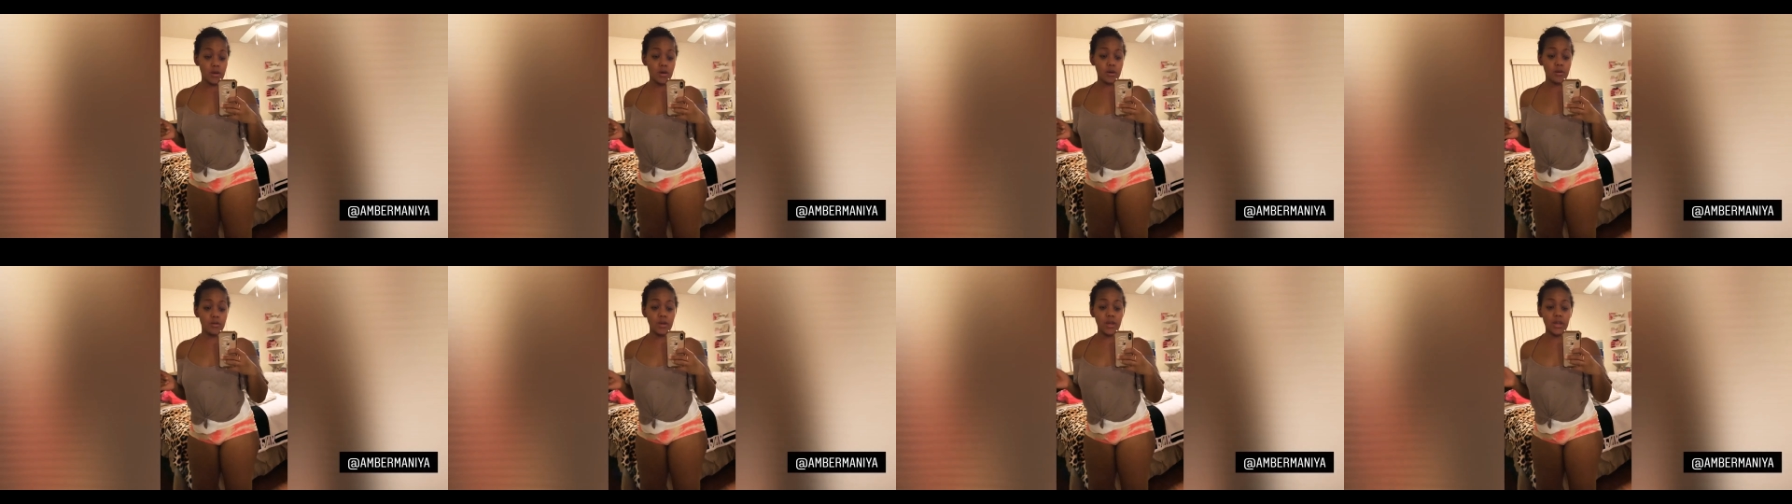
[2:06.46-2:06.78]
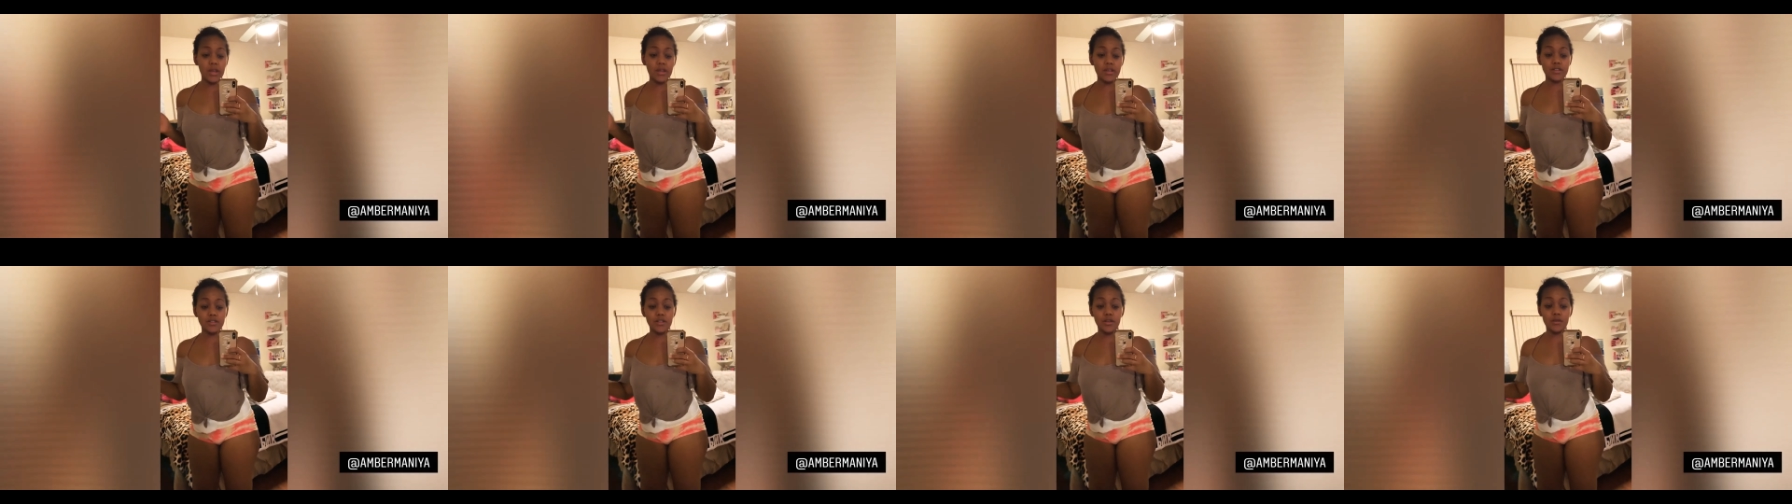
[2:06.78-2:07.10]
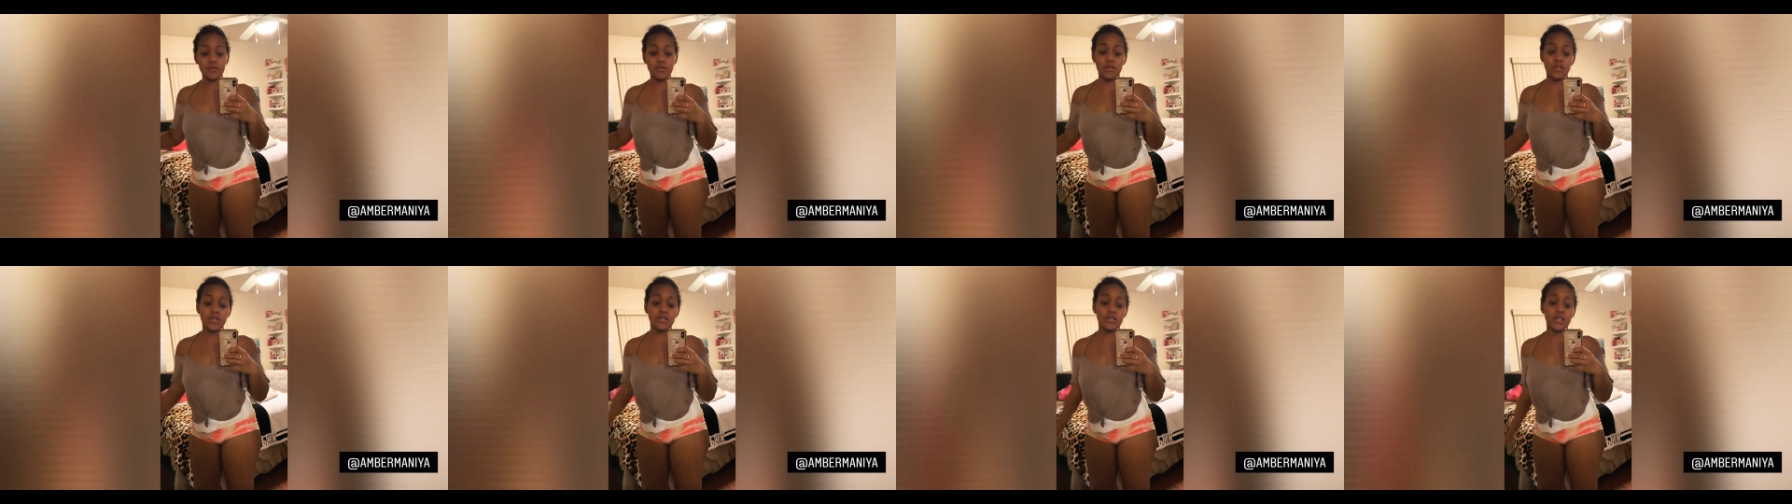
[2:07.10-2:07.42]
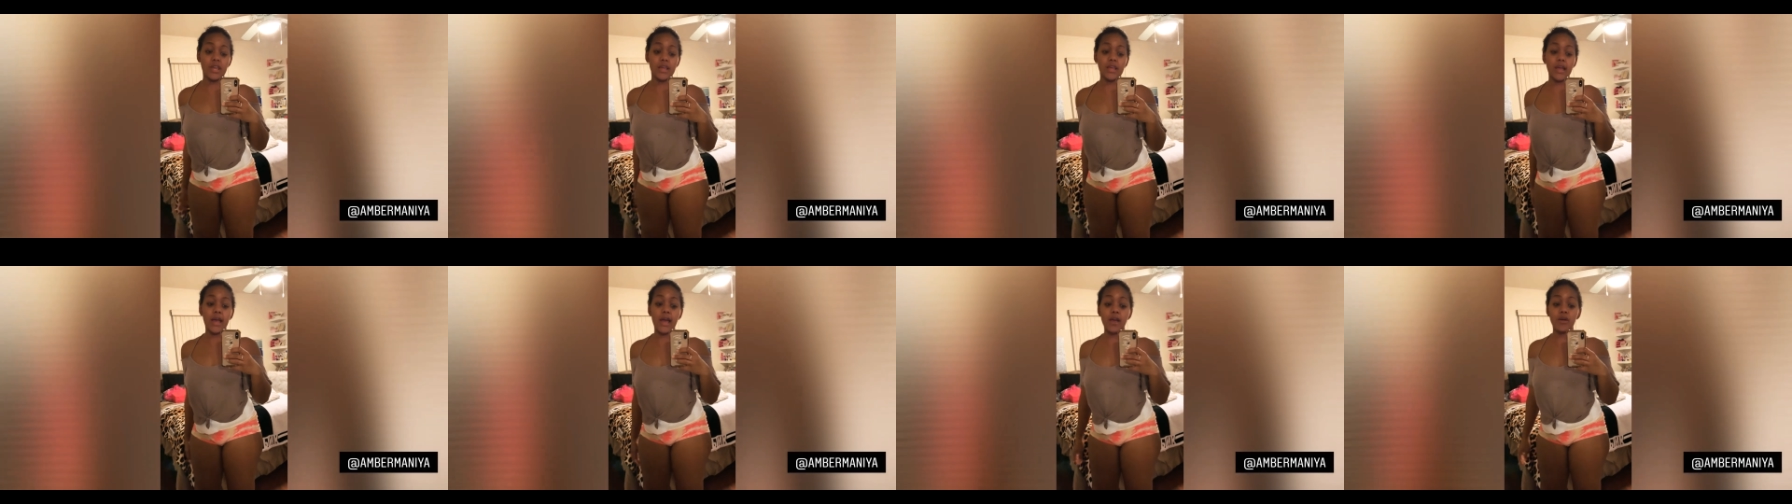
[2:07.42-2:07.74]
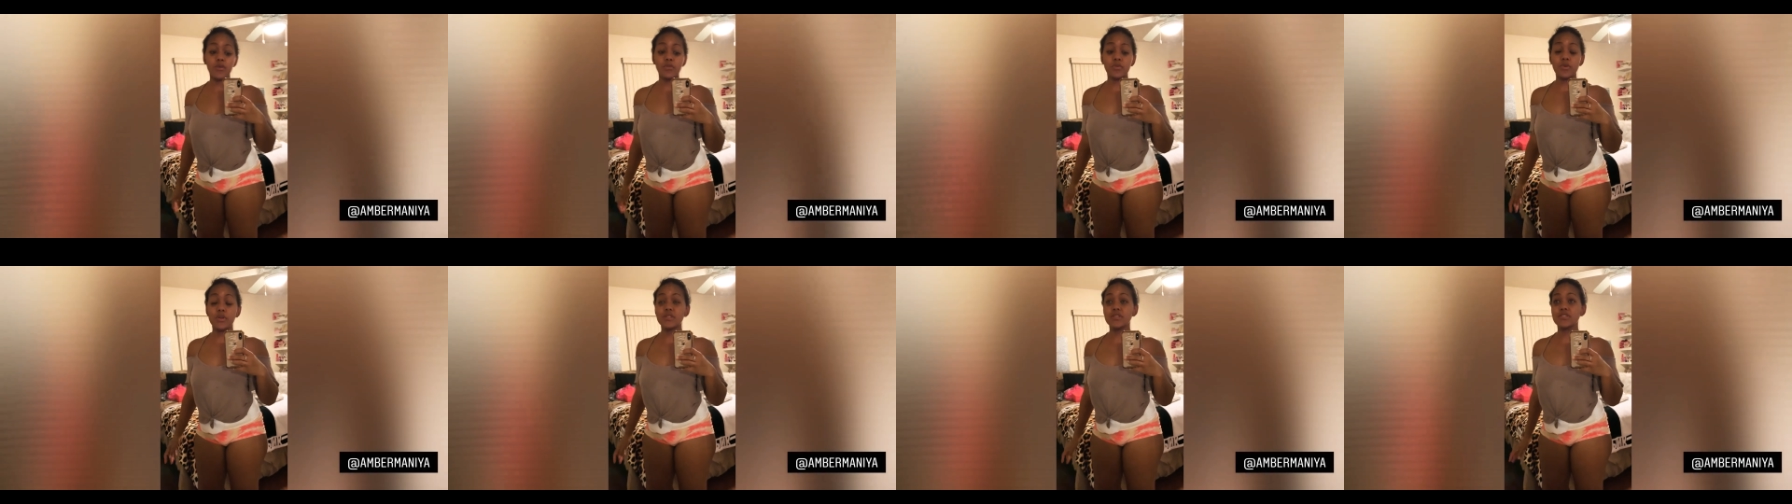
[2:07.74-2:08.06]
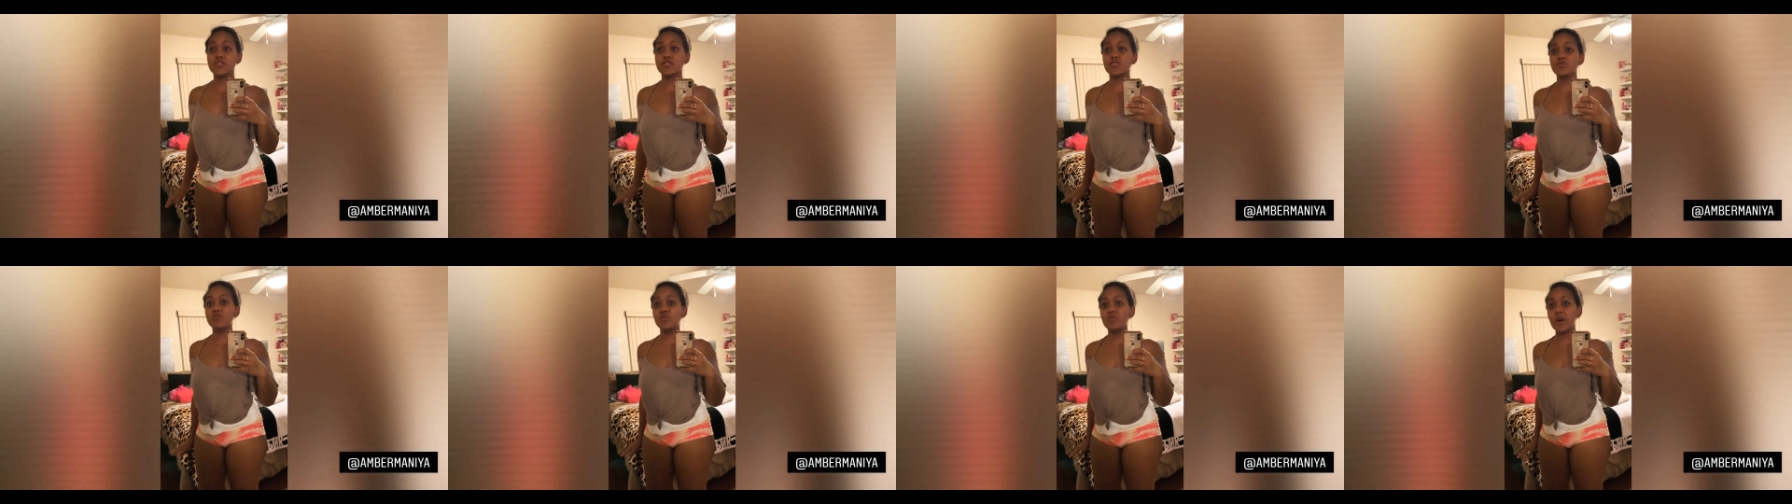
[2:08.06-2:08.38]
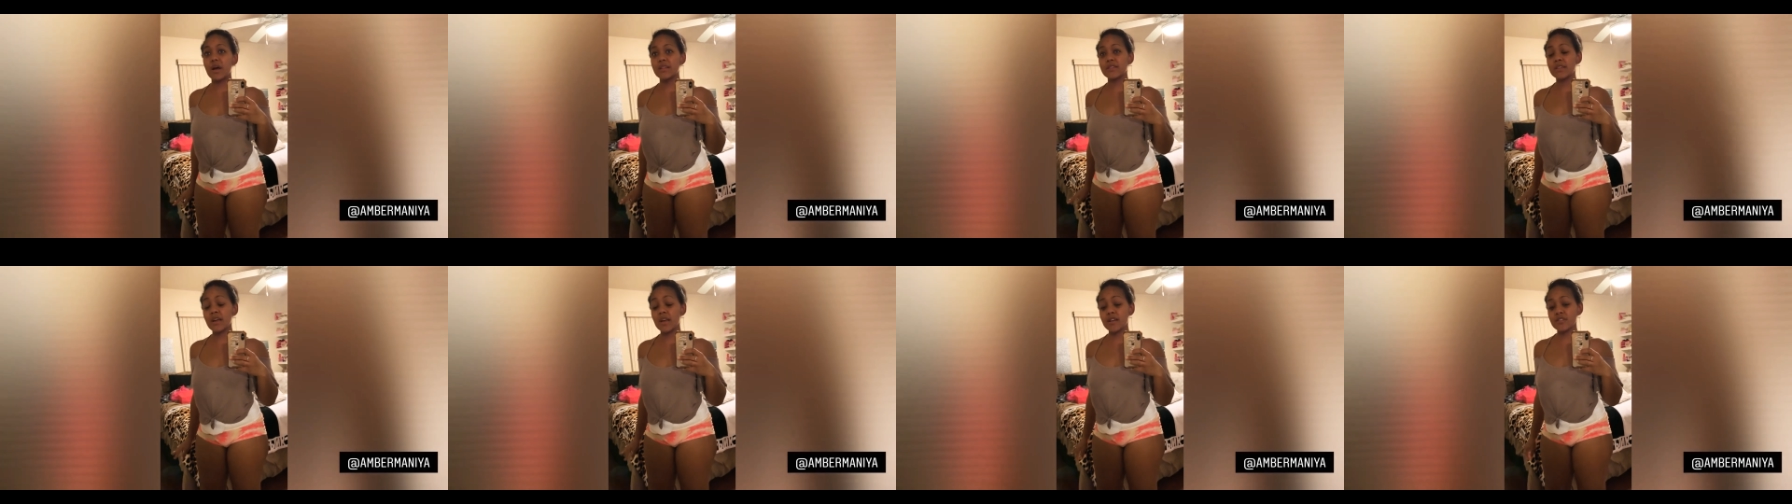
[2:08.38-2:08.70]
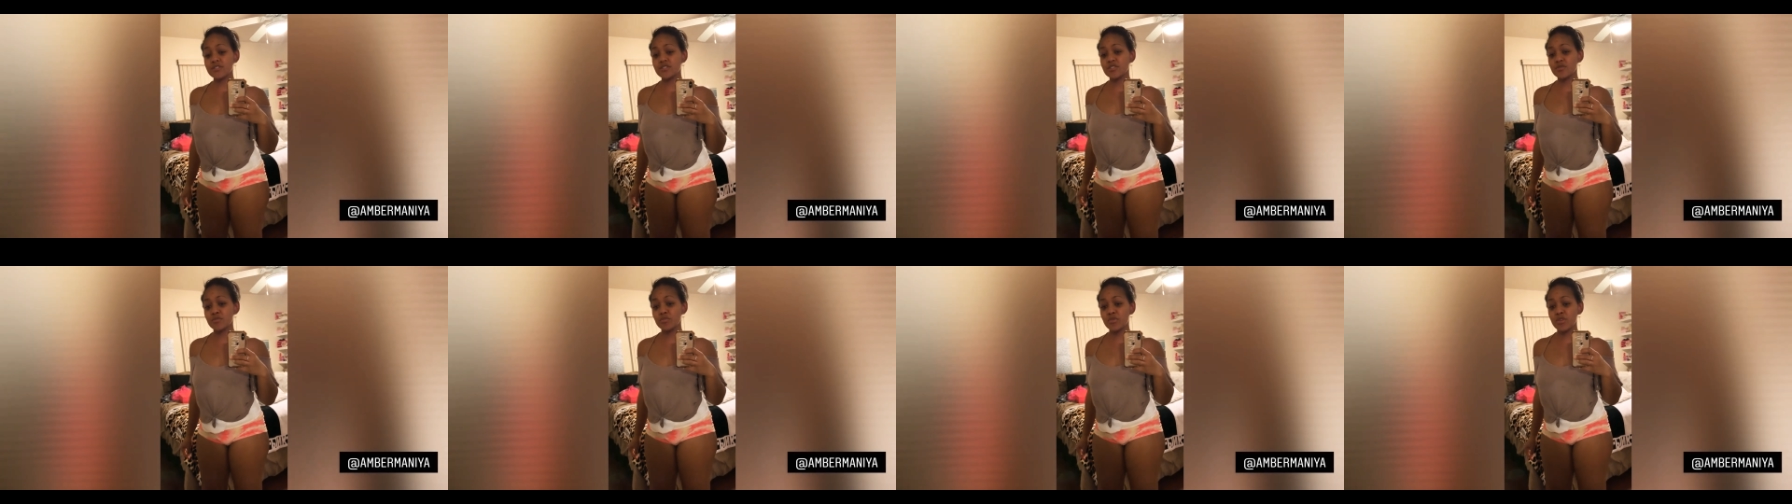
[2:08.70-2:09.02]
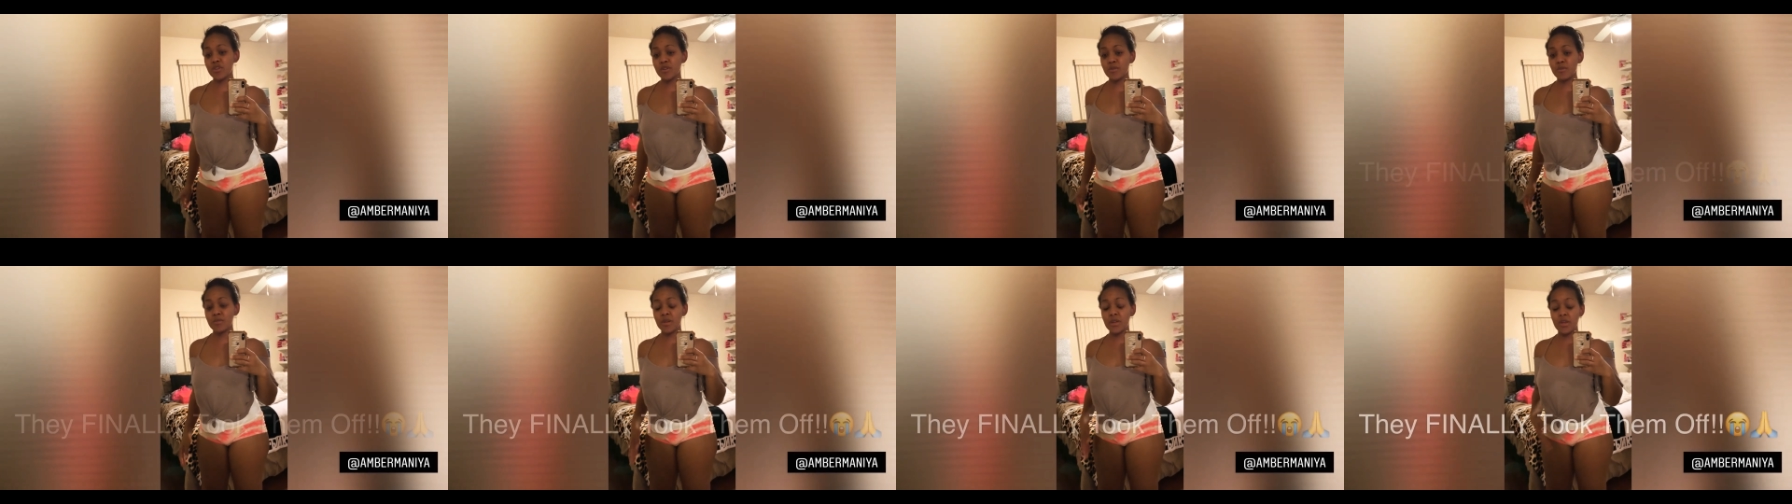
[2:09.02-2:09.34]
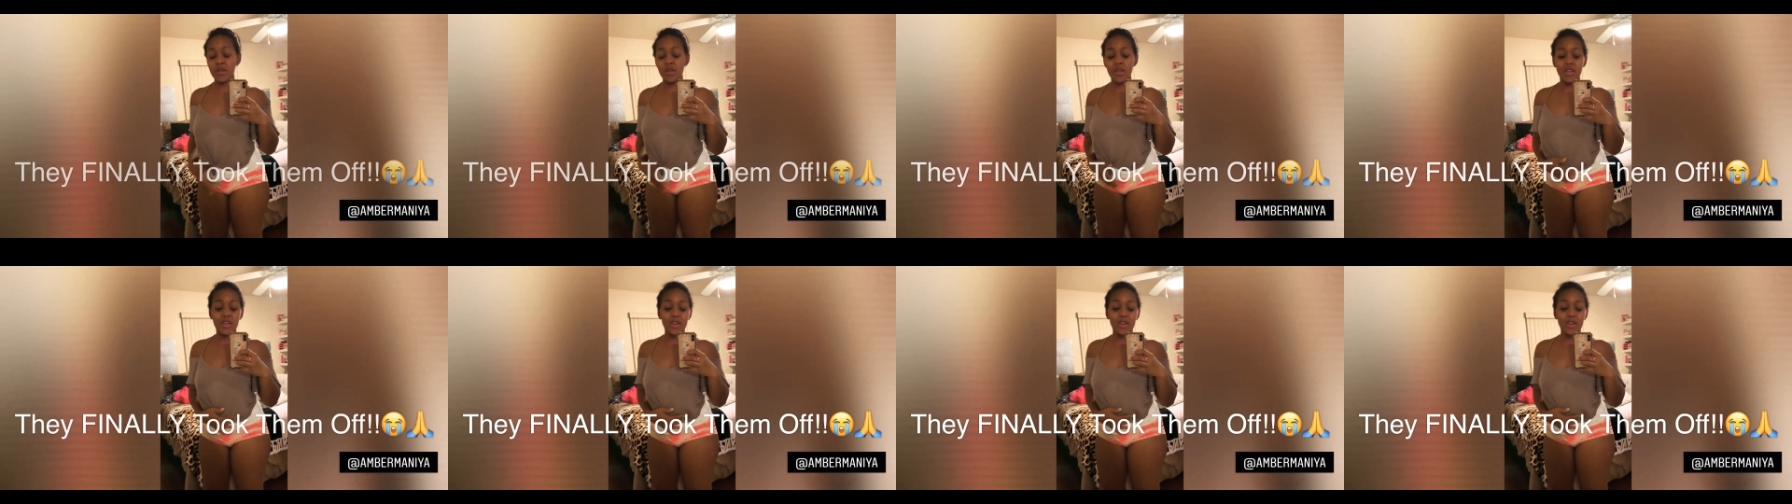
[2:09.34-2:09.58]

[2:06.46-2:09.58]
Okay, so today I went to my doctor's appointment